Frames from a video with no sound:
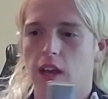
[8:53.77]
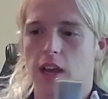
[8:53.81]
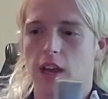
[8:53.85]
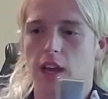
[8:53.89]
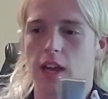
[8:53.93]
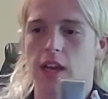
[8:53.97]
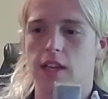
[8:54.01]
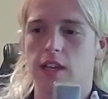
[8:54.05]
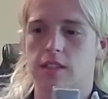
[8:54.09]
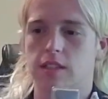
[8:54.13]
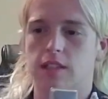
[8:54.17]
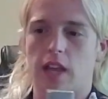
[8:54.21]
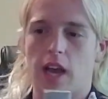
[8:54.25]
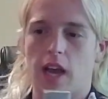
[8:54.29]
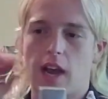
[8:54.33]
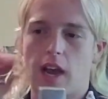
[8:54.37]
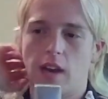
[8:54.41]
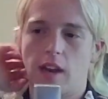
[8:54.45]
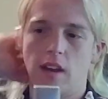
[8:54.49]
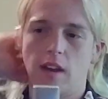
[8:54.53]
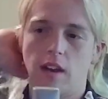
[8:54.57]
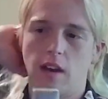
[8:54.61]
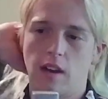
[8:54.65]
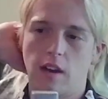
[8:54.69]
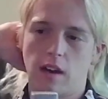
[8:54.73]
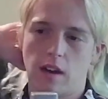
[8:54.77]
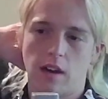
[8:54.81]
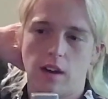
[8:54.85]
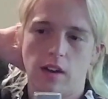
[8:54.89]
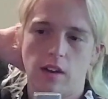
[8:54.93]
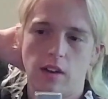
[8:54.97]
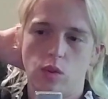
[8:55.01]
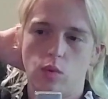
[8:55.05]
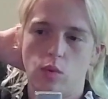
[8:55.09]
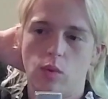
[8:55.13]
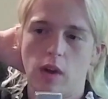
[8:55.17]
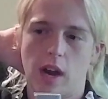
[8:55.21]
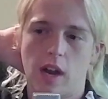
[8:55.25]
is that
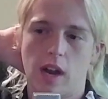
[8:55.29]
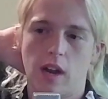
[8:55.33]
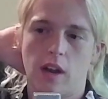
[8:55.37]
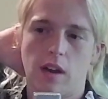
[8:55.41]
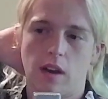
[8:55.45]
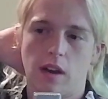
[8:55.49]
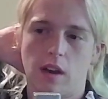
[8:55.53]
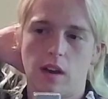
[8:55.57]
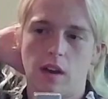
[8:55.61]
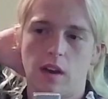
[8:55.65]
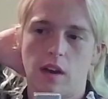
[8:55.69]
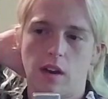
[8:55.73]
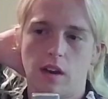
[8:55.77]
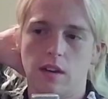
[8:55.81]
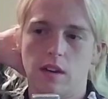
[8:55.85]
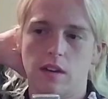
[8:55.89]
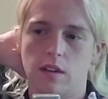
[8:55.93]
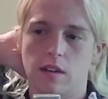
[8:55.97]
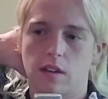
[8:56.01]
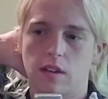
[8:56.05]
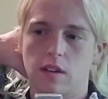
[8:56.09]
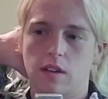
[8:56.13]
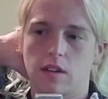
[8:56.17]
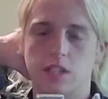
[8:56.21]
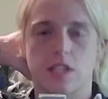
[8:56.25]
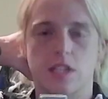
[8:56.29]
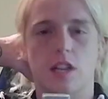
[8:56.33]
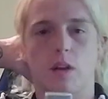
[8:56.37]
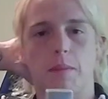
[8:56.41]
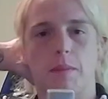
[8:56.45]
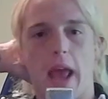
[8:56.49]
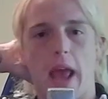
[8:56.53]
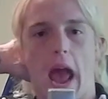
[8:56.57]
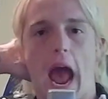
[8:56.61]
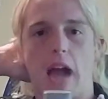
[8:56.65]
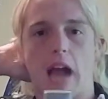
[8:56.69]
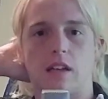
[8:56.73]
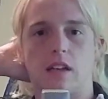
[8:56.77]
you gotta still
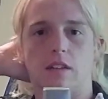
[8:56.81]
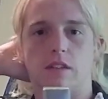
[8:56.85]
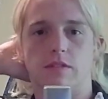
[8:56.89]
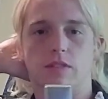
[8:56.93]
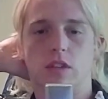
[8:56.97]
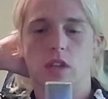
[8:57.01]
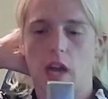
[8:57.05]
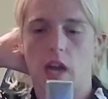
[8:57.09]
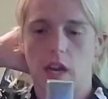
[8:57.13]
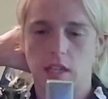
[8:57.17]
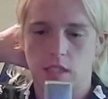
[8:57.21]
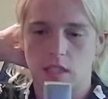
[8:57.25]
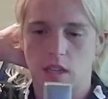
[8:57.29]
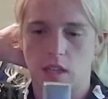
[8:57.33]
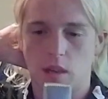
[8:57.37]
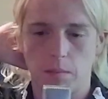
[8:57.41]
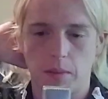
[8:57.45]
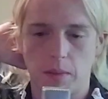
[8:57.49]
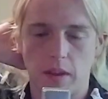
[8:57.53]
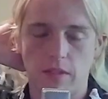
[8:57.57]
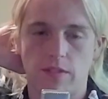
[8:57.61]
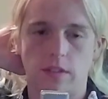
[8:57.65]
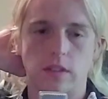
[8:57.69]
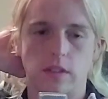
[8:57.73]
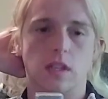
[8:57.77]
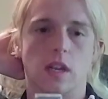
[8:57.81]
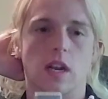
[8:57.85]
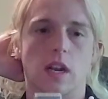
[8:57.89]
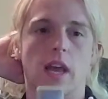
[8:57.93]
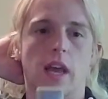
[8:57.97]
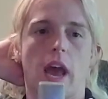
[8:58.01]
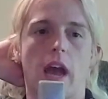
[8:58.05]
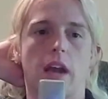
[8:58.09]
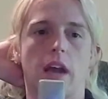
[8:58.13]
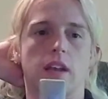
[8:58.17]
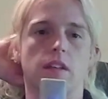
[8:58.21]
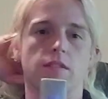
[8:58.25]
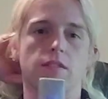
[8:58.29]
be active. You gotta still be physically
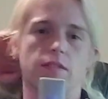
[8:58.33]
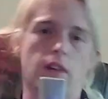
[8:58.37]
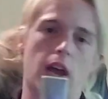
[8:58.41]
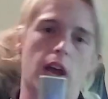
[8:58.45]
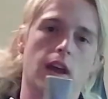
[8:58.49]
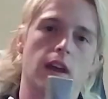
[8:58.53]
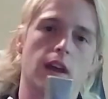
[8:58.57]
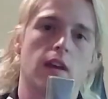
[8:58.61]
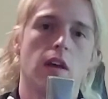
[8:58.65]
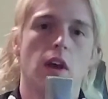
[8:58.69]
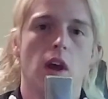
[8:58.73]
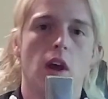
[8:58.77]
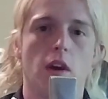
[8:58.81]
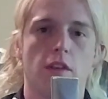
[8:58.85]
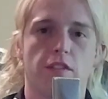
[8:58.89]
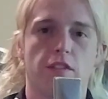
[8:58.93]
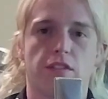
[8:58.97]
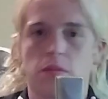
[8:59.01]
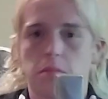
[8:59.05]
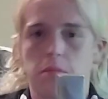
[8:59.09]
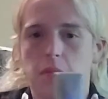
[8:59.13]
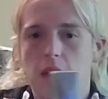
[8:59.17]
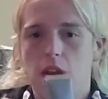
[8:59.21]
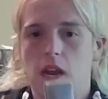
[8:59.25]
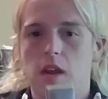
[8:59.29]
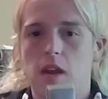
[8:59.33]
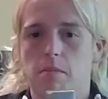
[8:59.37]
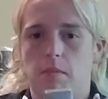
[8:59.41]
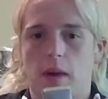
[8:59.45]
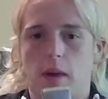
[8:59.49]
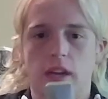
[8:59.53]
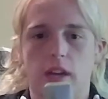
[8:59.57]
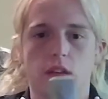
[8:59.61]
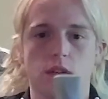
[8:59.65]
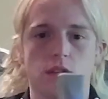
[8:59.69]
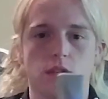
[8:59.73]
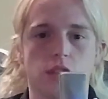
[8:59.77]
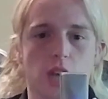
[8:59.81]
active. For me,
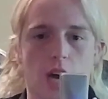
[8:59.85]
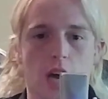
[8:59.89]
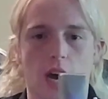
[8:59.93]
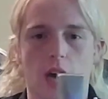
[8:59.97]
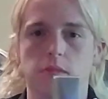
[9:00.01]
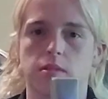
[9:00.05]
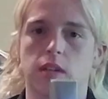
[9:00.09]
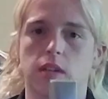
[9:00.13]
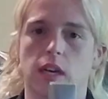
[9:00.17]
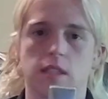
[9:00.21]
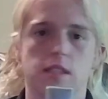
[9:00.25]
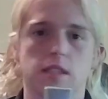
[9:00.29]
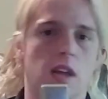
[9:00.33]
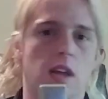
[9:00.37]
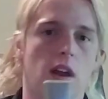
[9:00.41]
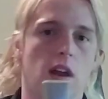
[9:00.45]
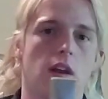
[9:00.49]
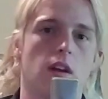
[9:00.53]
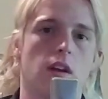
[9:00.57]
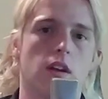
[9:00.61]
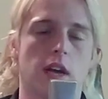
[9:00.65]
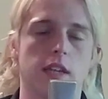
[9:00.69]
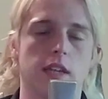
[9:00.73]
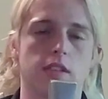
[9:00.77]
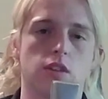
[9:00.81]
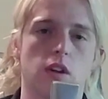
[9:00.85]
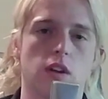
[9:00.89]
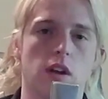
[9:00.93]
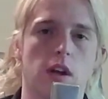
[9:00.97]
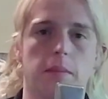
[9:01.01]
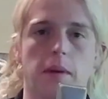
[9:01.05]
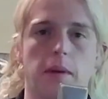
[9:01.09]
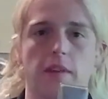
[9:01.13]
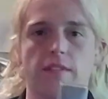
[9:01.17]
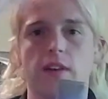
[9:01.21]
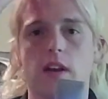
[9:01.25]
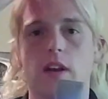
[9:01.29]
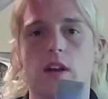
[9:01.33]
my 2 jobs, I stood on
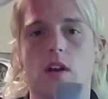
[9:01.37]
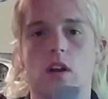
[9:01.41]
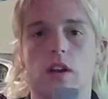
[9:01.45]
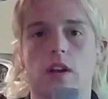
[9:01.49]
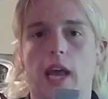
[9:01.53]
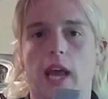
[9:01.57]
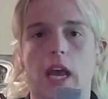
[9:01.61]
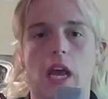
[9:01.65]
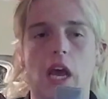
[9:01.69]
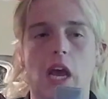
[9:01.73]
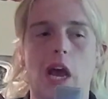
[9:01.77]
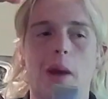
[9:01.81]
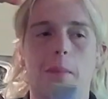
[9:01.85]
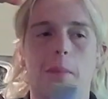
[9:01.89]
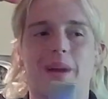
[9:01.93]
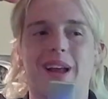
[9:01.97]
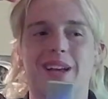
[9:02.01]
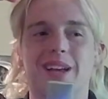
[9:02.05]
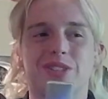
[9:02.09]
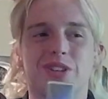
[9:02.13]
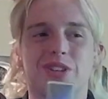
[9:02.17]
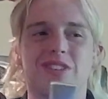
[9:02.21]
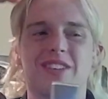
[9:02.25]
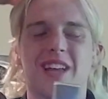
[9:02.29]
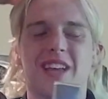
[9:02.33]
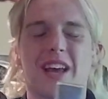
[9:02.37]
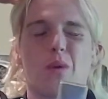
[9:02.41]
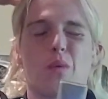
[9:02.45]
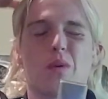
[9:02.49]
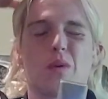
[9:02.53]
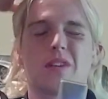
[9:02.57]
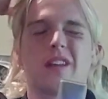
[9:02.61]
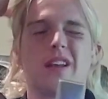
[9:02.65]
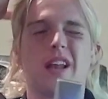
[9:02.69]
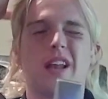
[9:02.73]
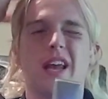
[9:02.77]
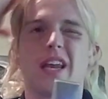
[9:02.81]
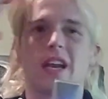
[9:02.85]
my feet all day, but I just
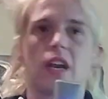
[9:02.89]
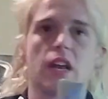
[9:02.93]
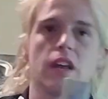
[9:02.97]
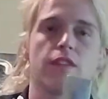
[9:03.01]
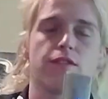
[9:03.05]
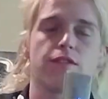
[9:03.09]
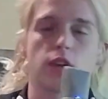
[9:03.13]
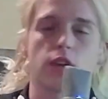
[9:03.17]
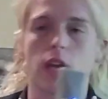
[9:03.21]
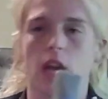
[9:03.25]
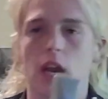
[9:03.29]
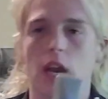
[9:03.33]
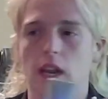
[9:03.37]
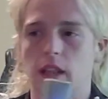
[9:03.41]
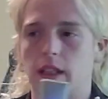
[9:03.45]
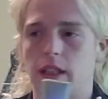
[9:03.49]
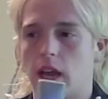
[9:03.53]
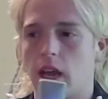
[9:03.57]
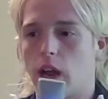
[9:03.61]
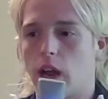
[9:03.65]
wasn't lifting anything. I